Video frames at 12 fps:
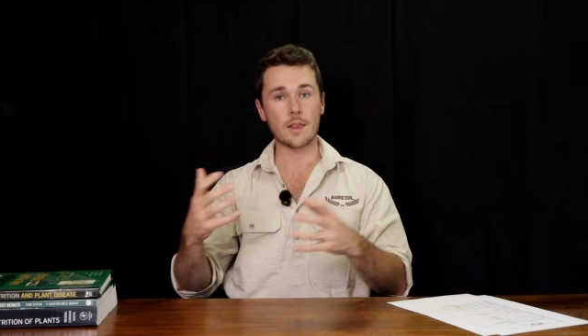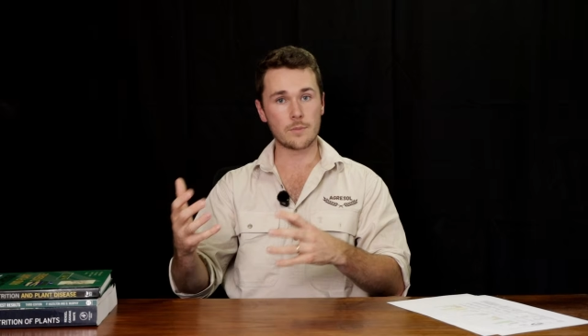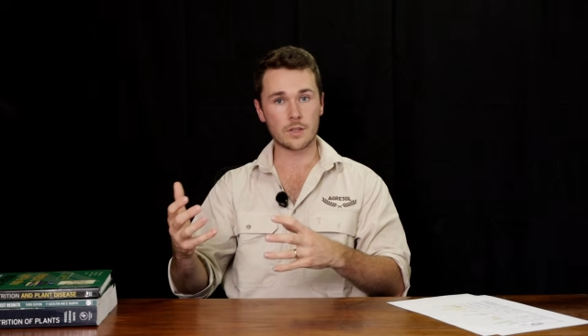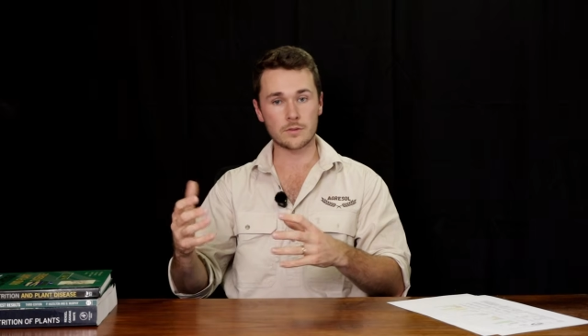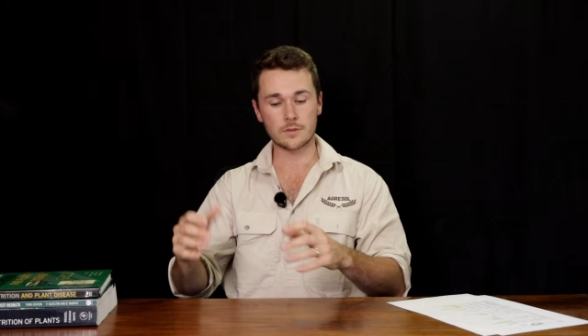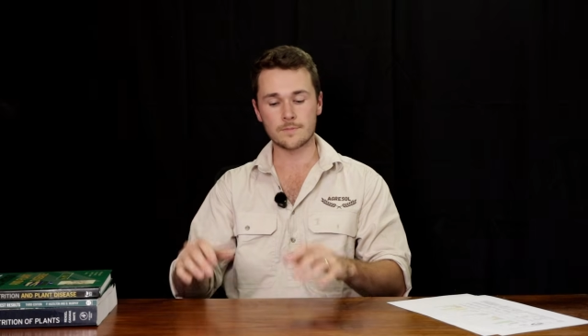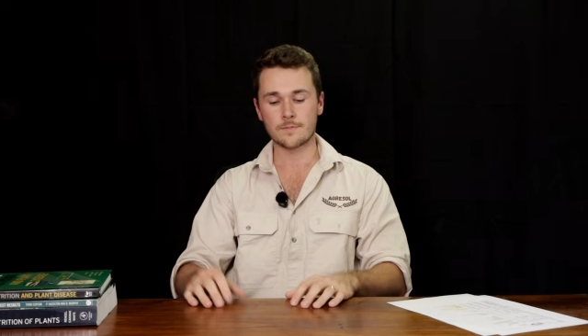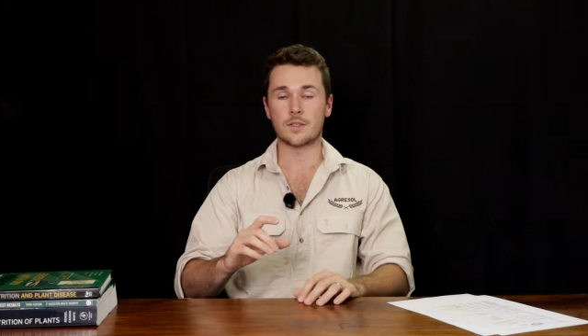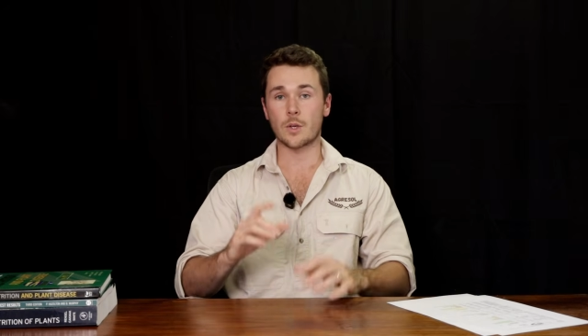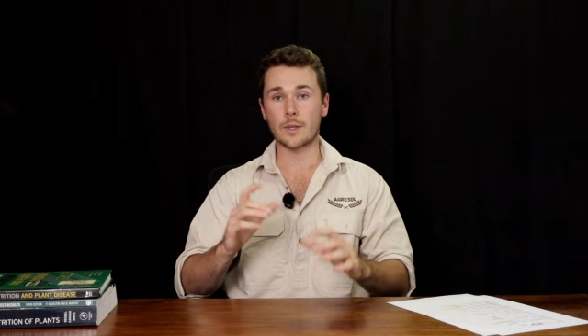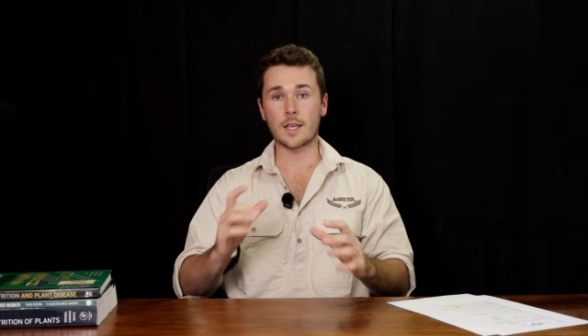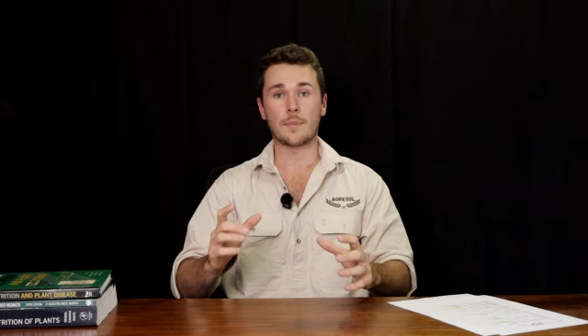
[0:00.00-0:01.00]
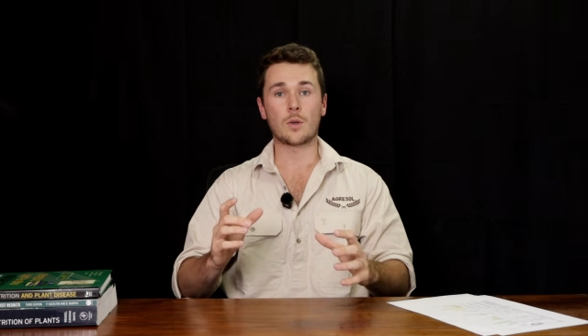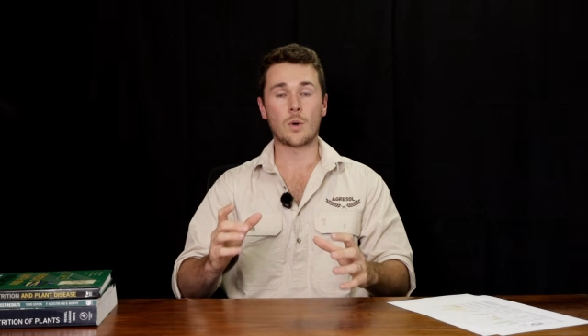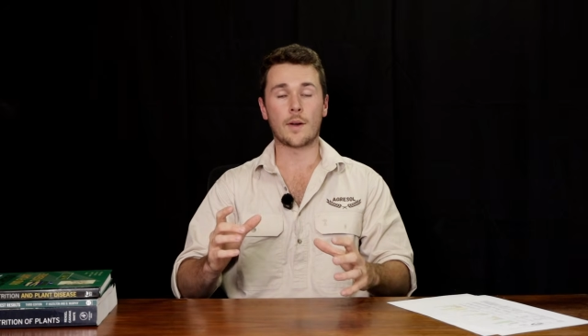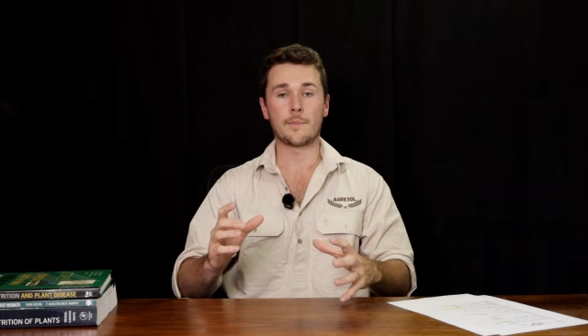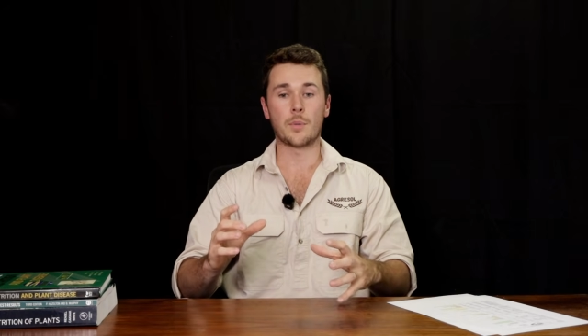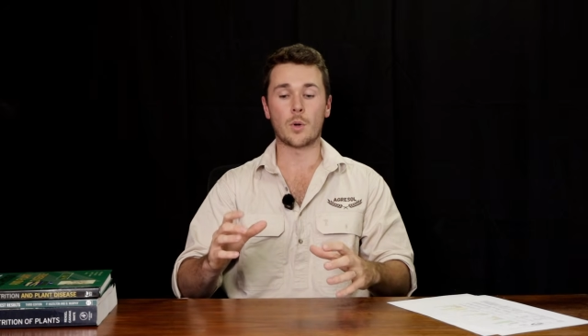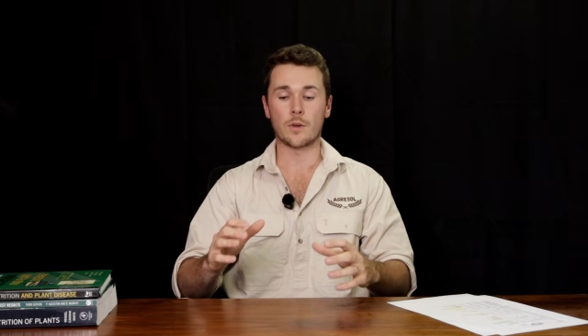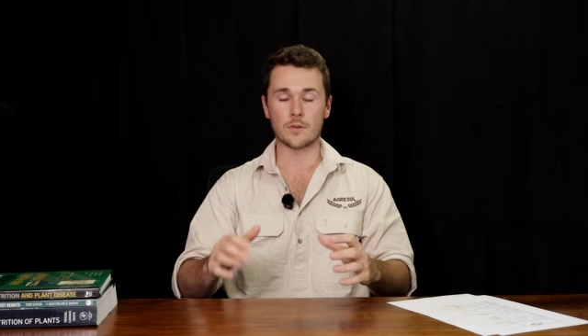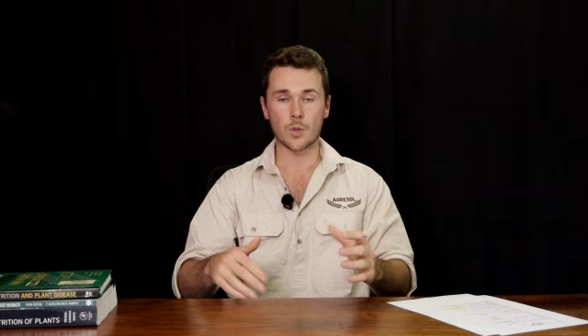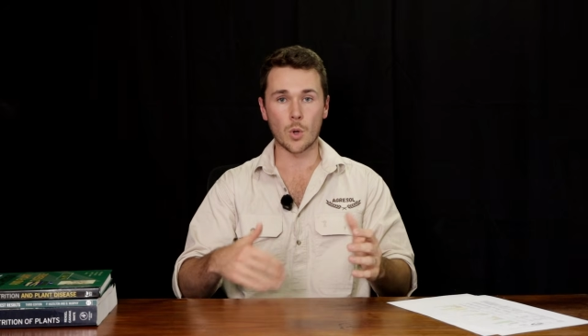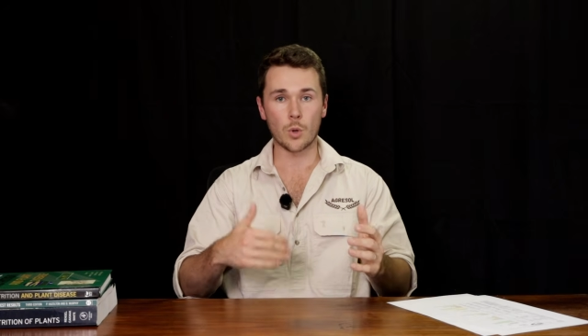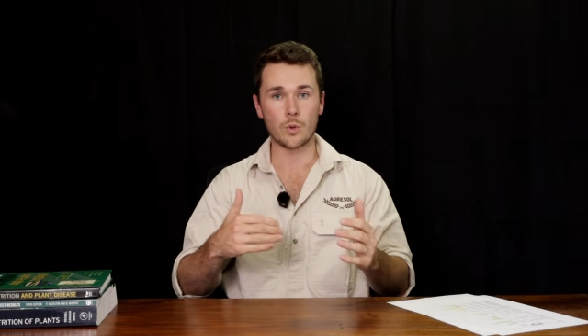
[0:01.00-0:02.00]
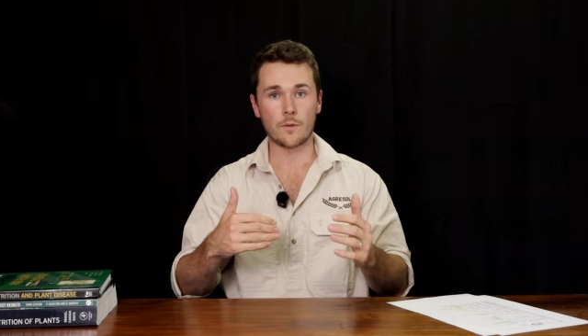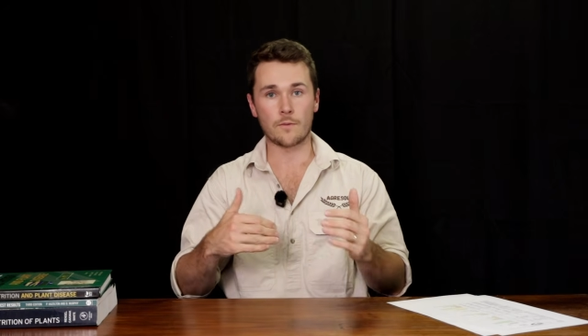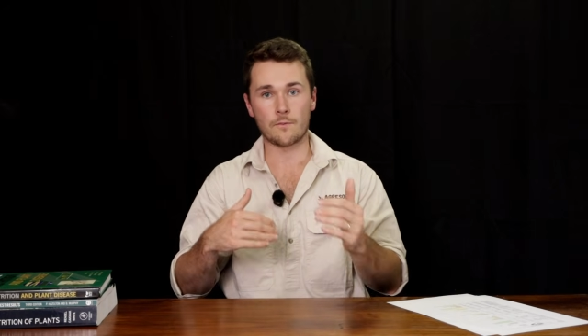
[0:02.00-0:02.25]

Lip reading: other minerals, and so it can be quite important to